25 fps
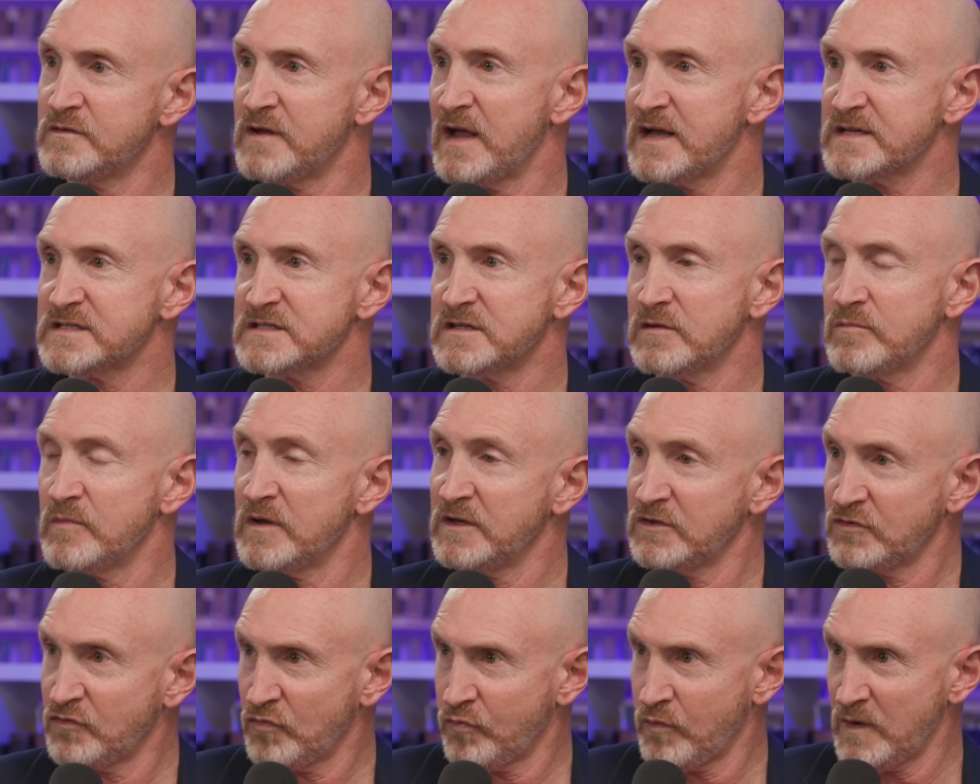
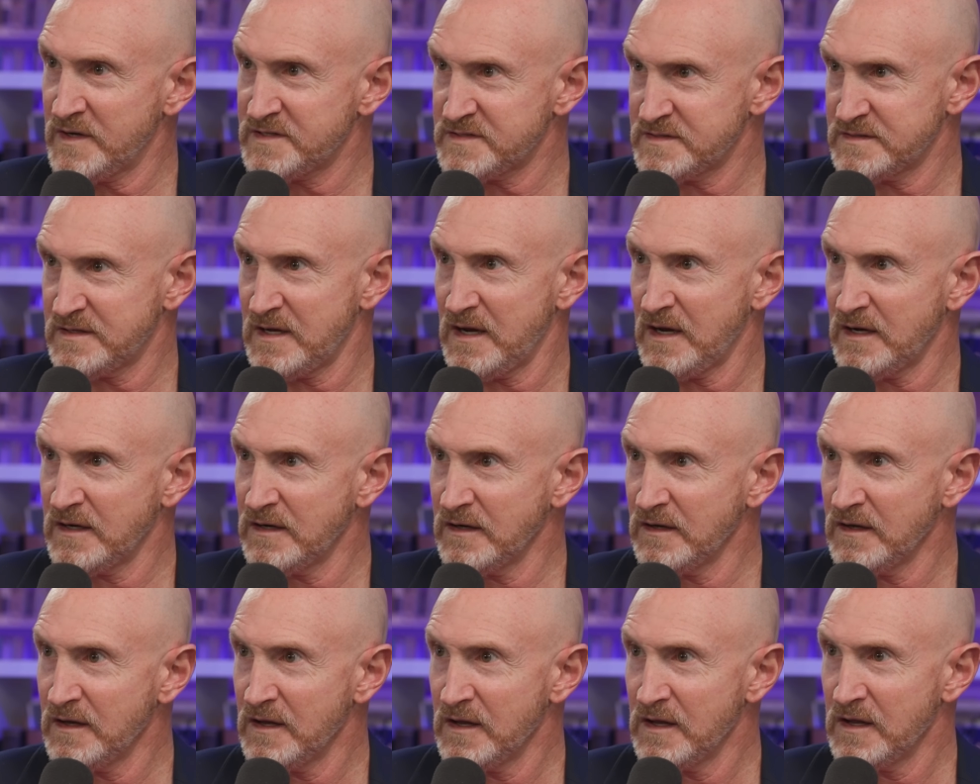Testament
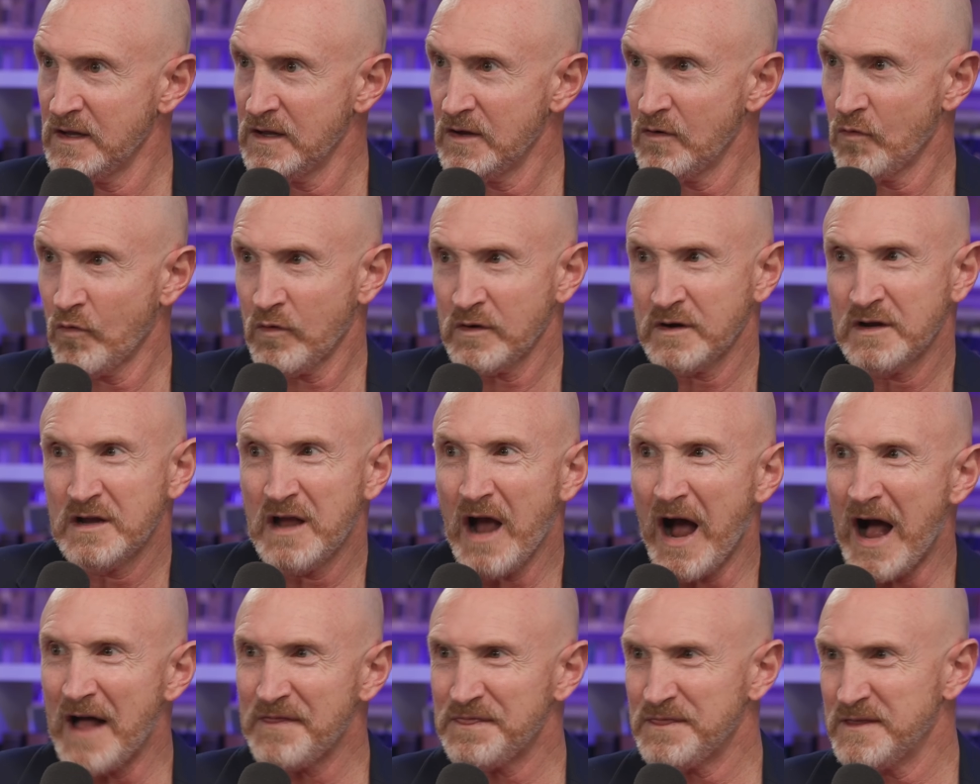twisted or
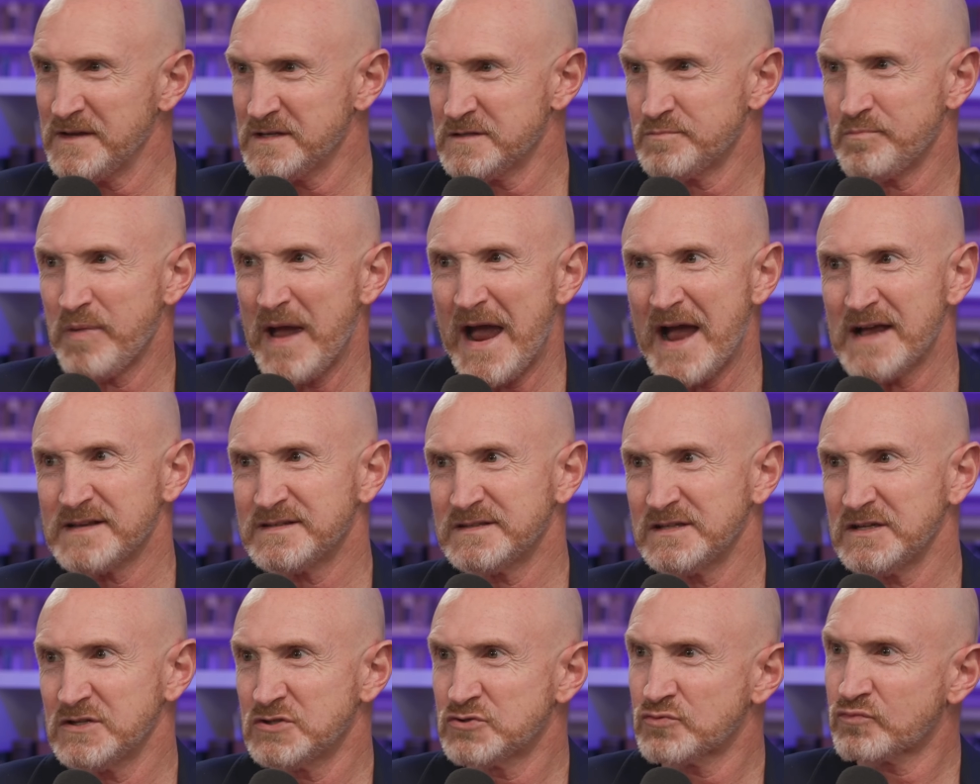got this
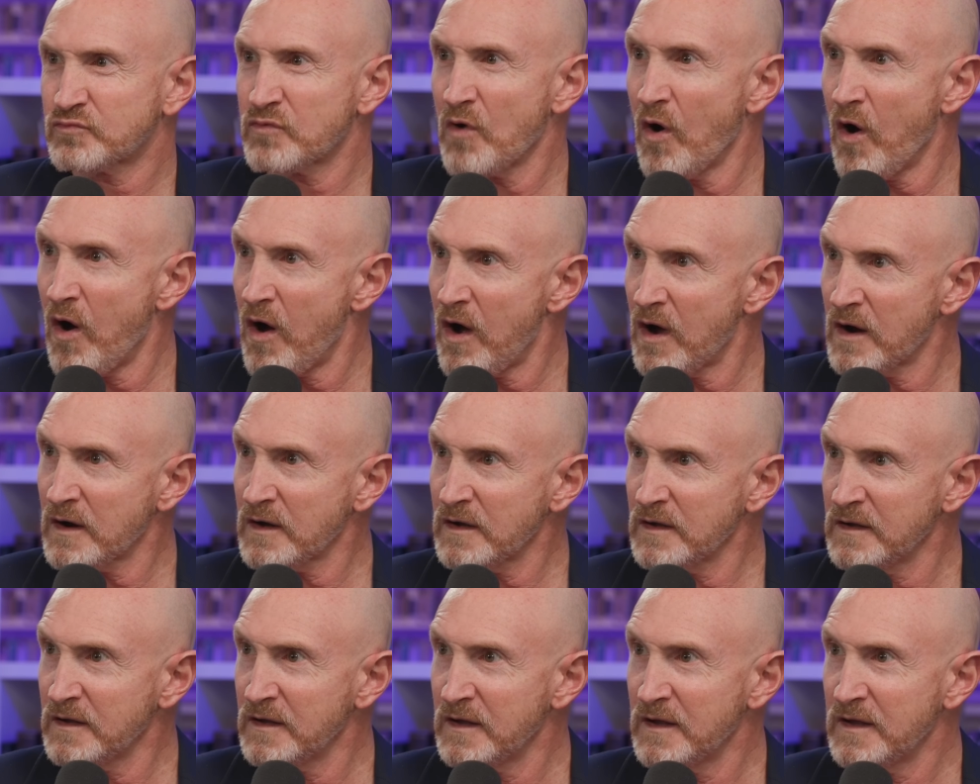passage
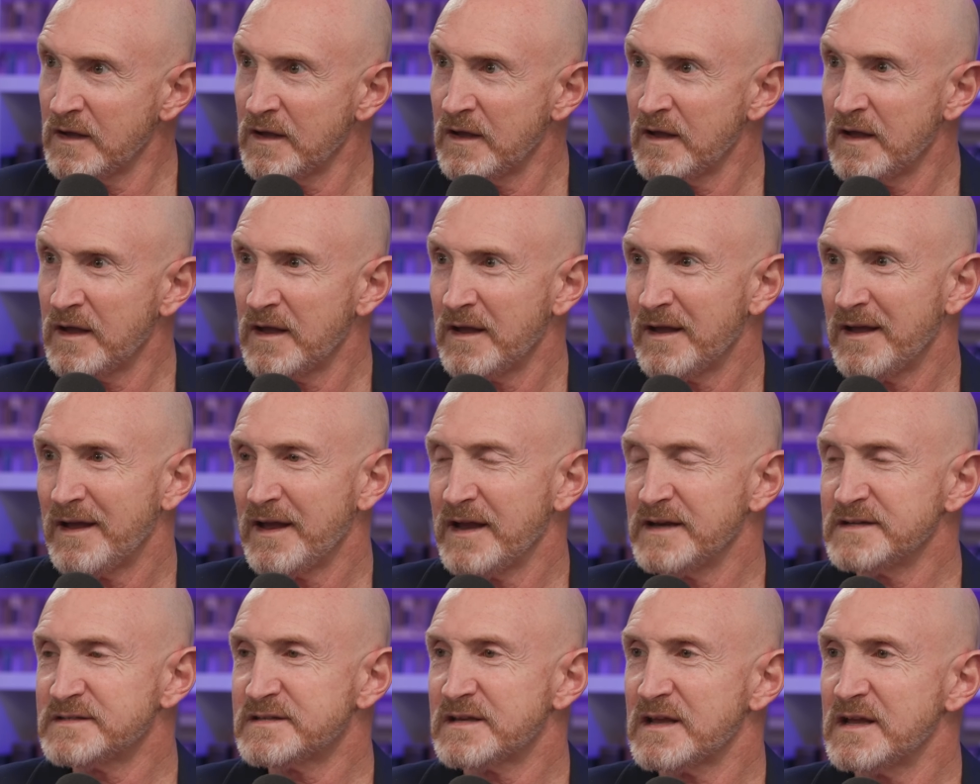wrong
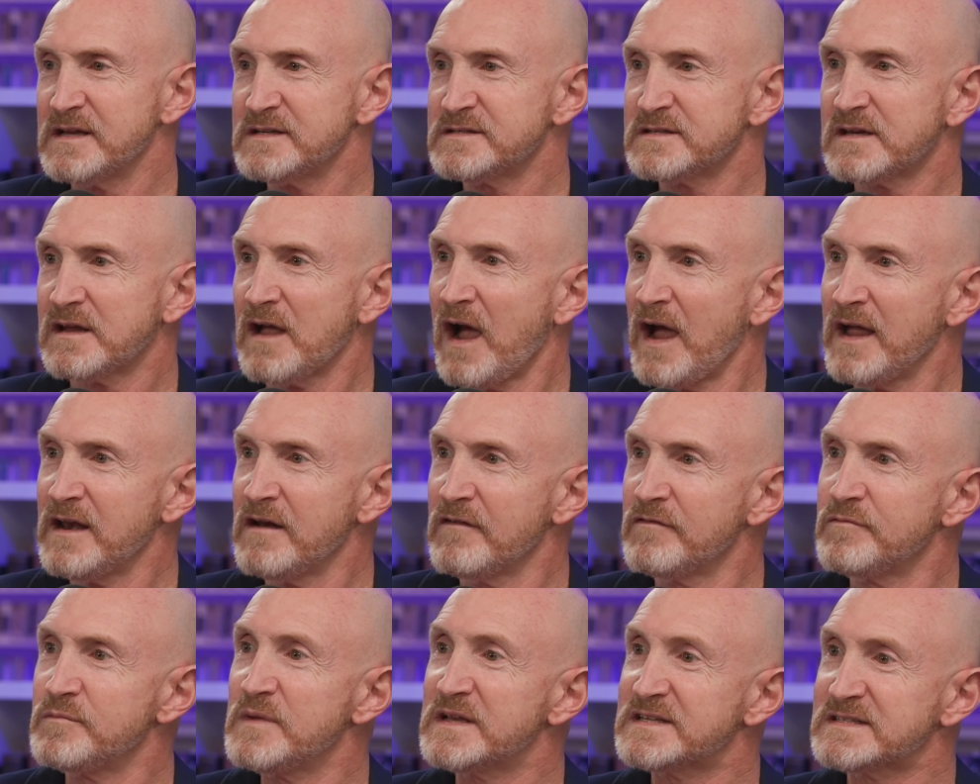is kind
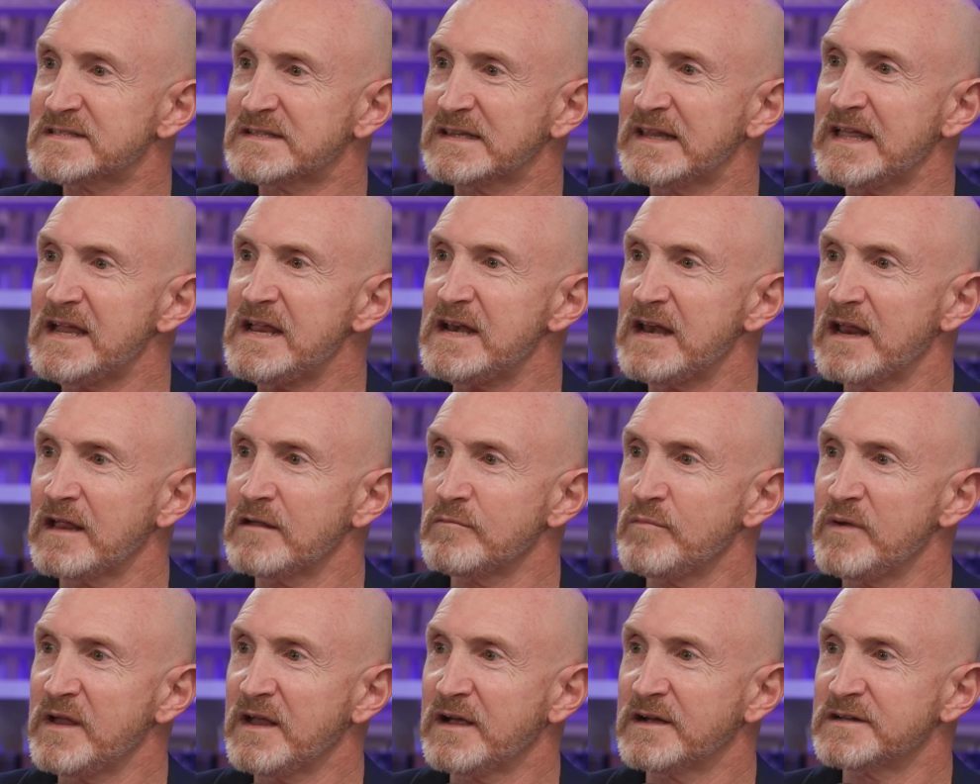of
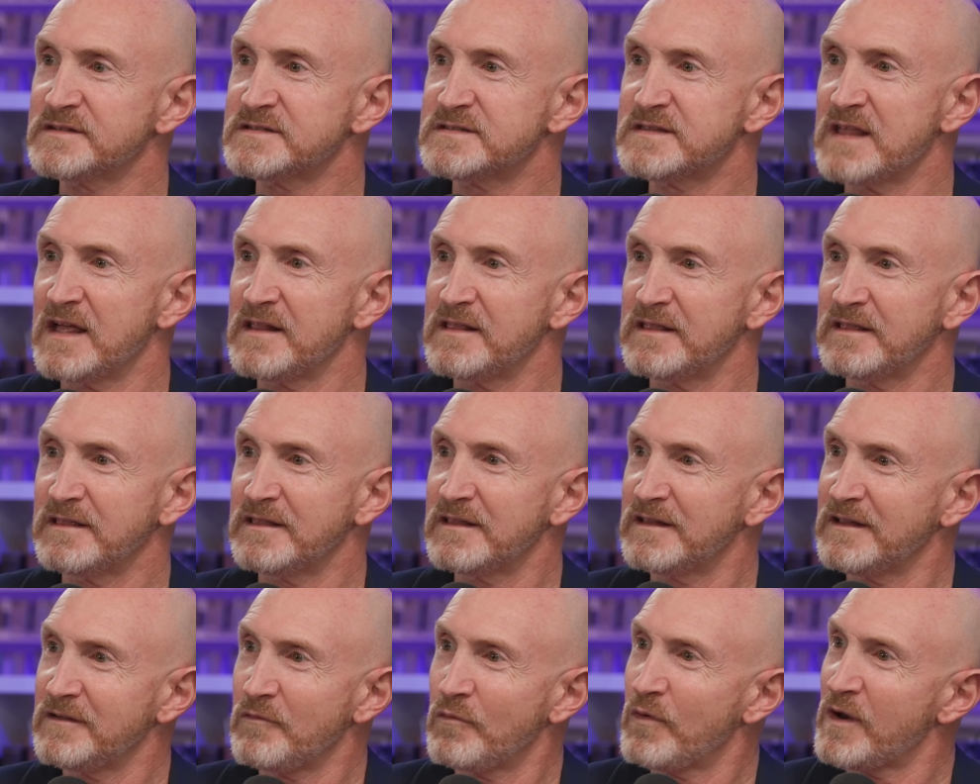misleading, because then
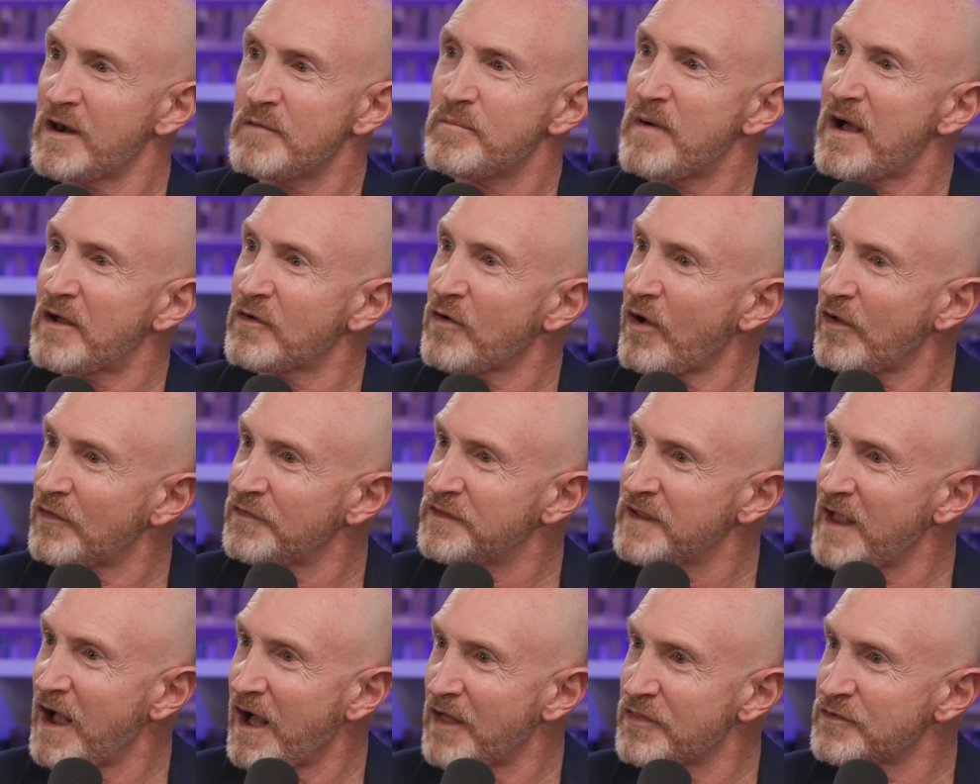what about all
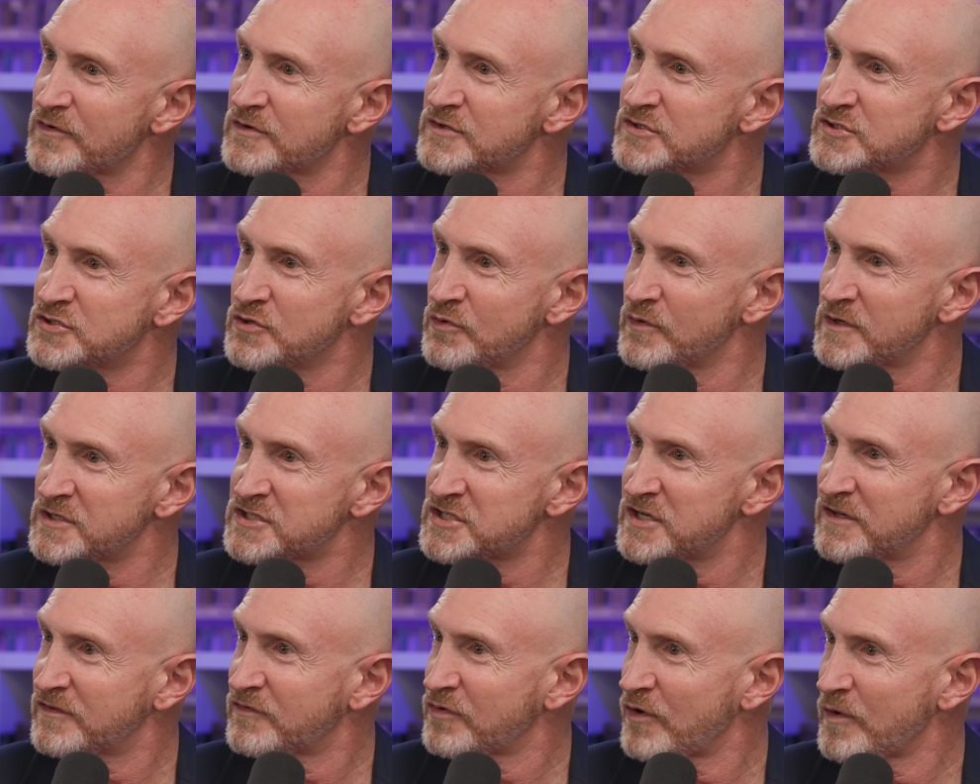the other
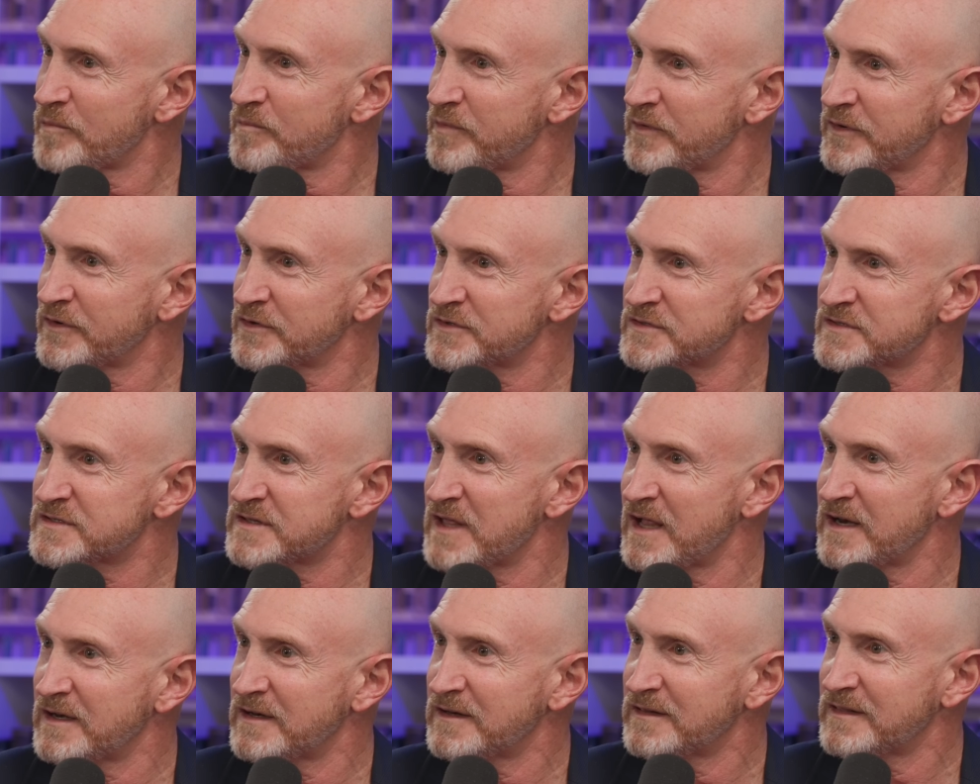Jewish interpreters
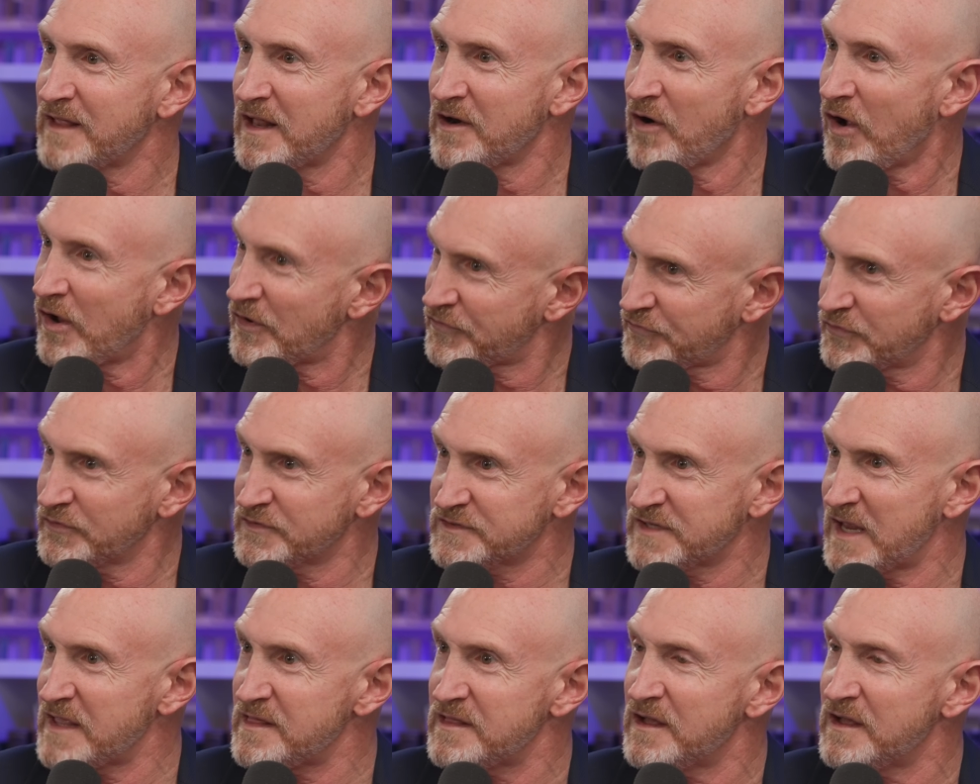that also say